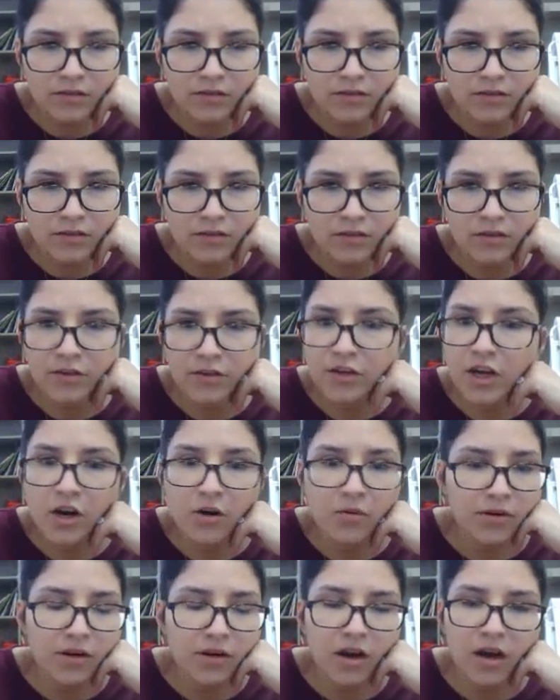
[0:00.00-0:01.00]
No, we're
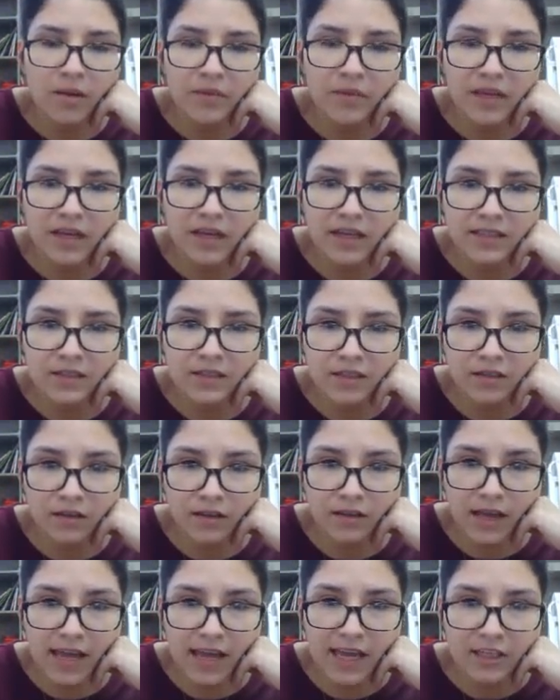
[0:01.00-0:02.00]
not, because
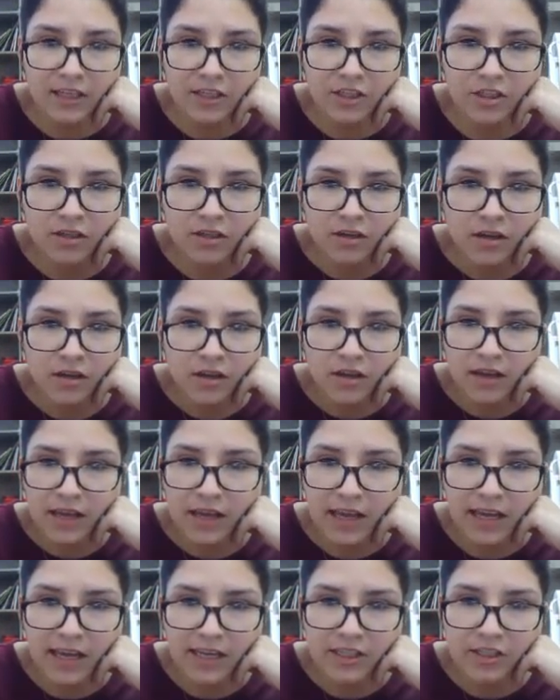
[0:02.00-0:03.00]
H
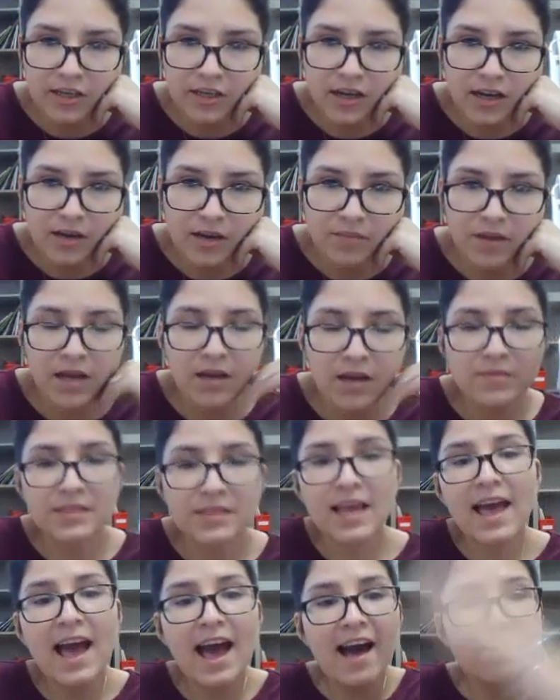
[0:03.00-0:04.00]
comes
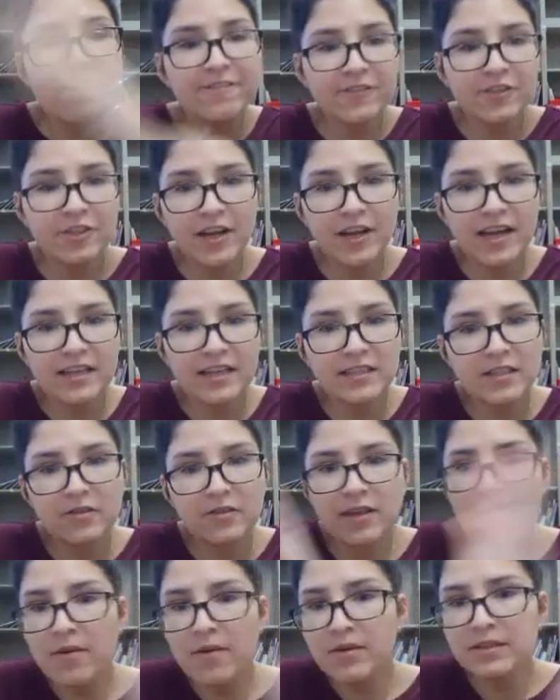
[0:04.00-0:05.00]
after A, so
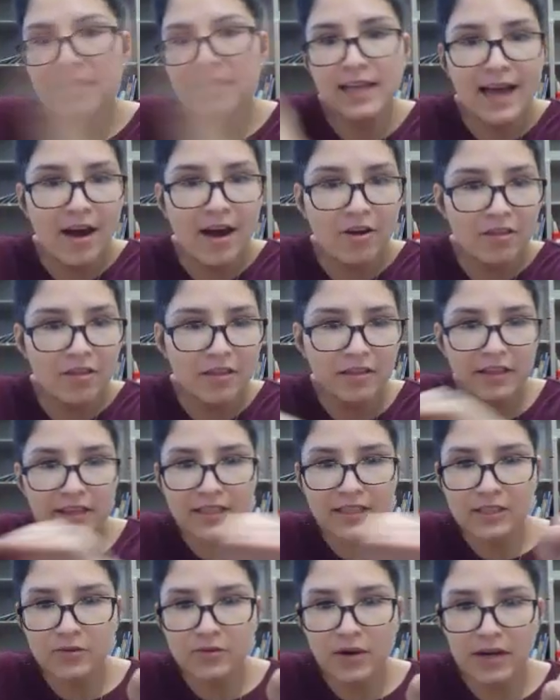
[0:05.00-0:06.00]
that one's out of the
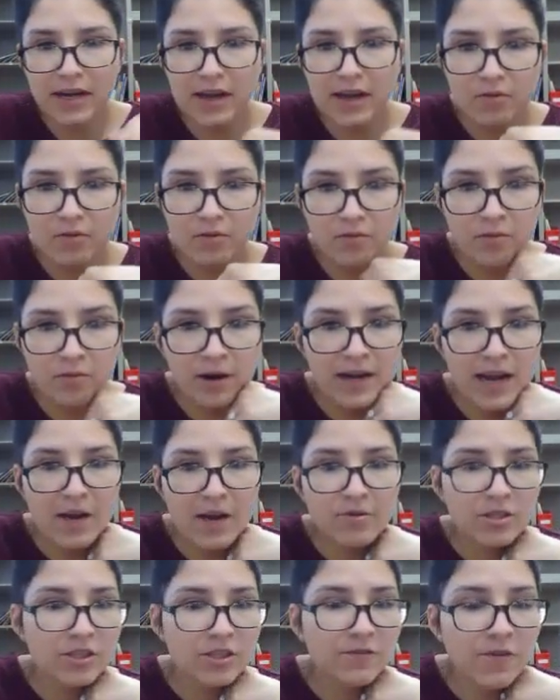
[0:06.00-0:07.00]
list right now. Right now, we're
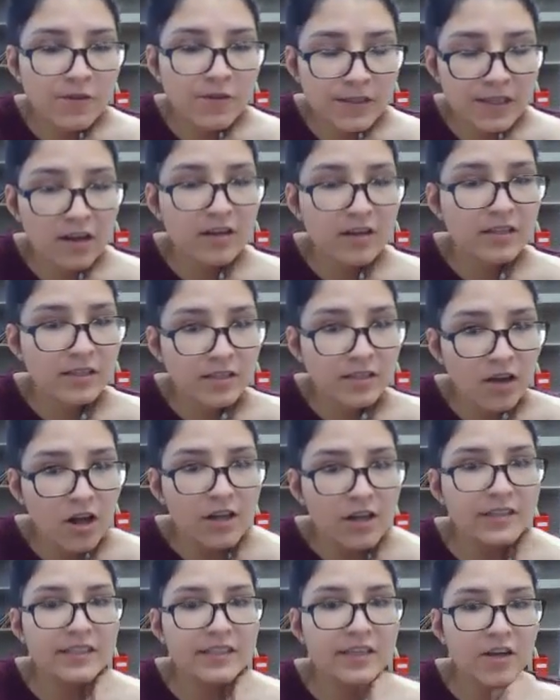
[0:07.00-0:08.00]
just focusing on
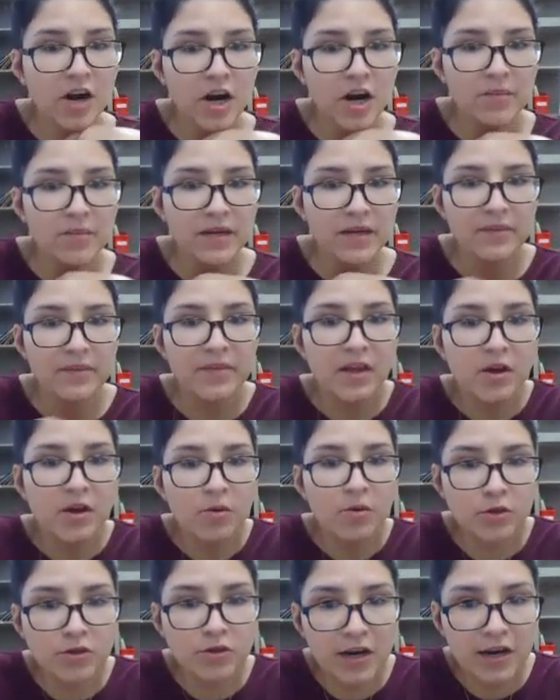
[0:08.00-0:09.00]
Casales and Carmody. We're
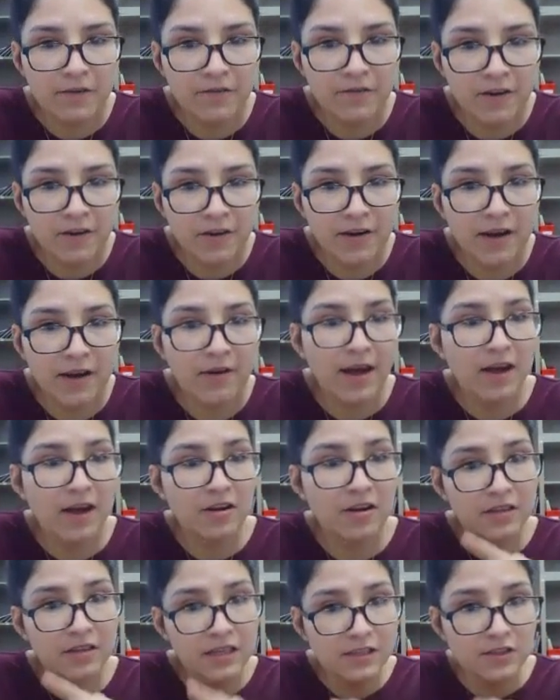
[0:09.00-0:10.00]
trying to figure out of
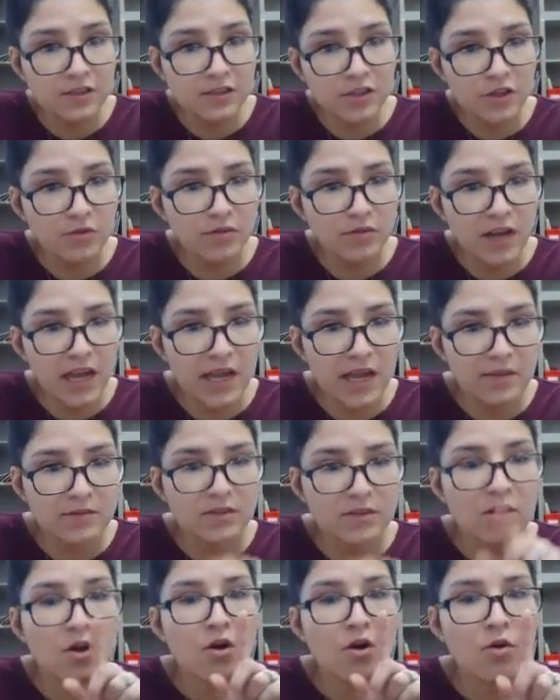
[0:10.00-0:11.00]
these 2 names,
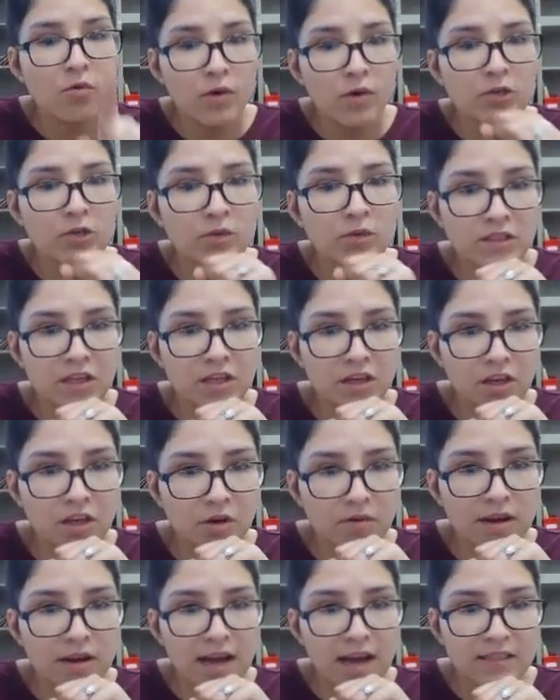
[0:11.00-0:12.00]
which one's going to go
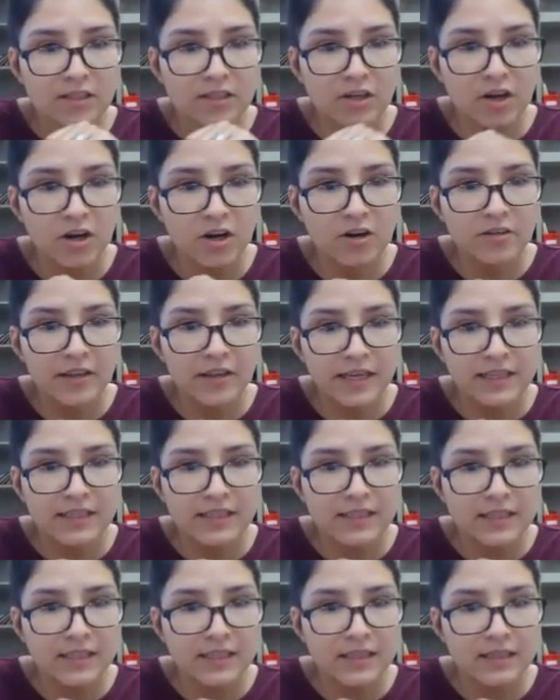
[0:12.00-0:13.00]
next on our
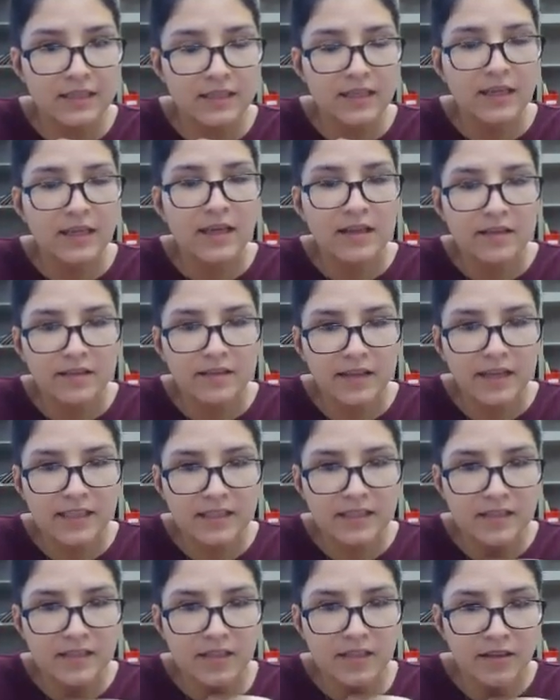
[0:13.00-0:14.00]
list.
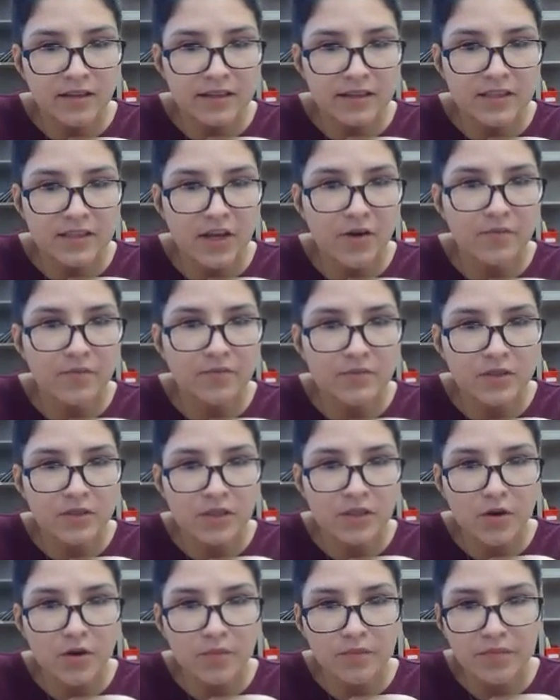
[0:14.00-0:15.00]
Let's go.
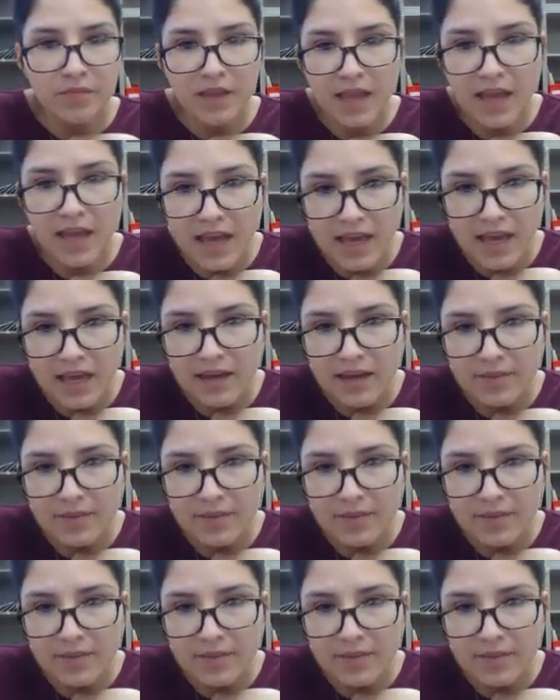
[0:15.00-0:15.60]
So A,